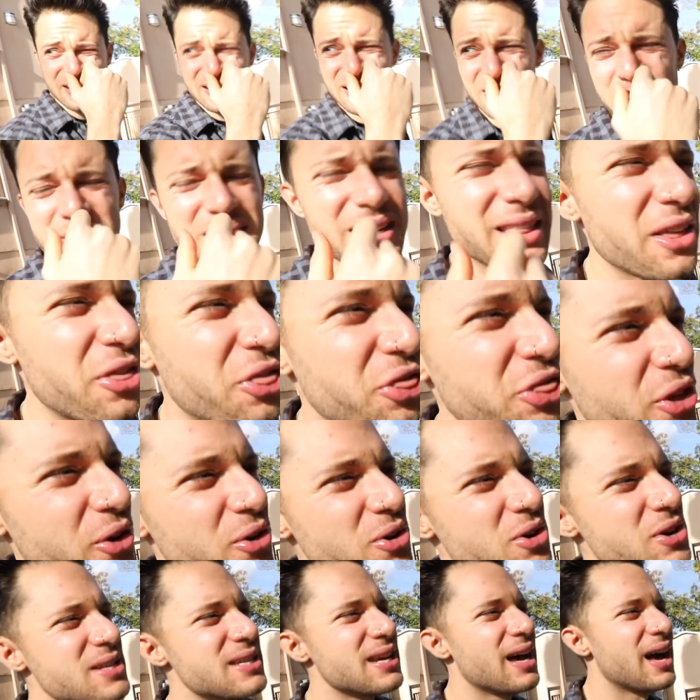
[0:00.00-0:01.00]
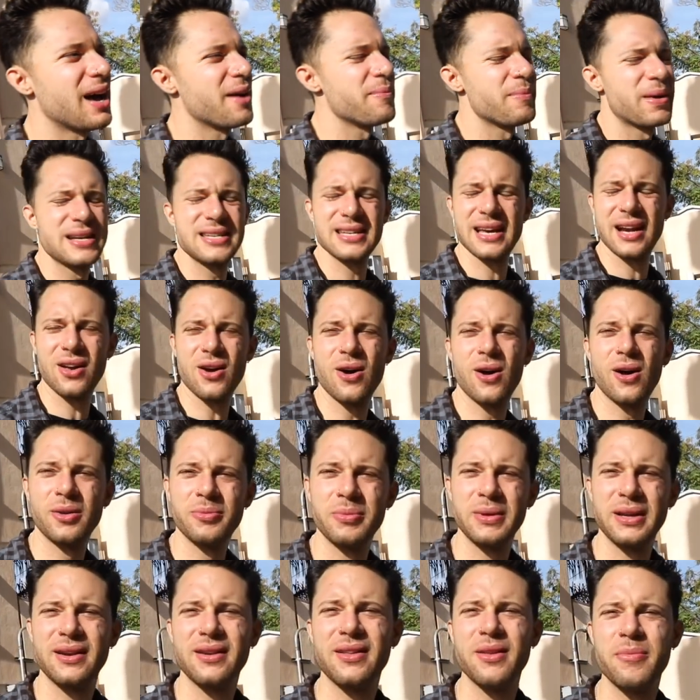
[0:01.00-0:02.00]
So that was like the third time my dad
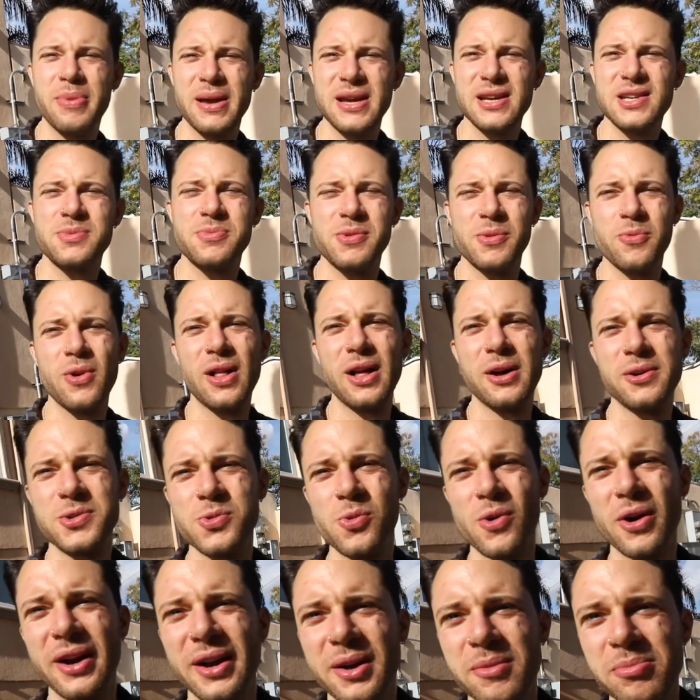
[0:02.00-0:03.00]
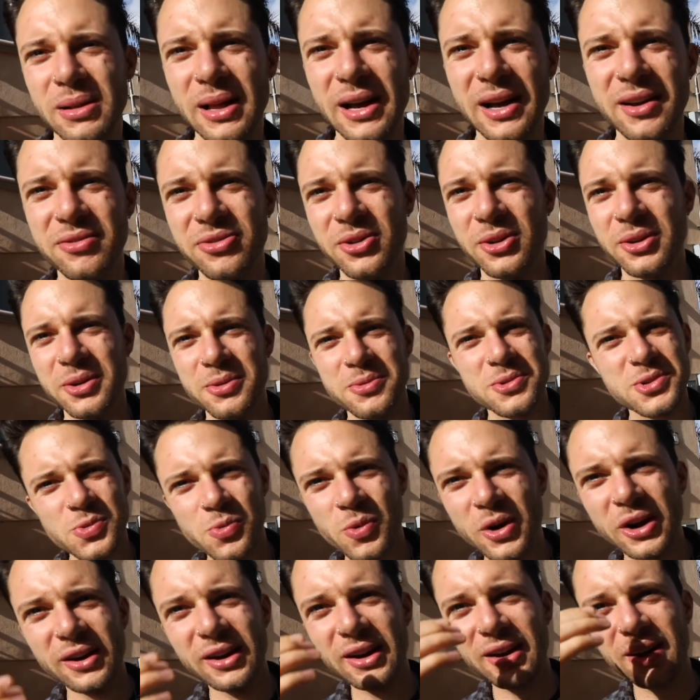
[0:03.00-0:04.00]
called me in the basement while I was wearing a blindfold. It
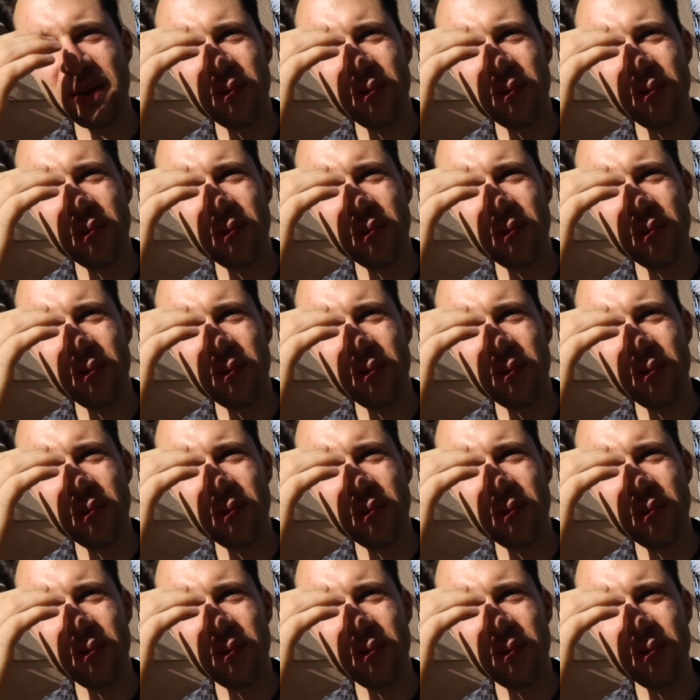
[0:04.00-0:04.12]
was weird. He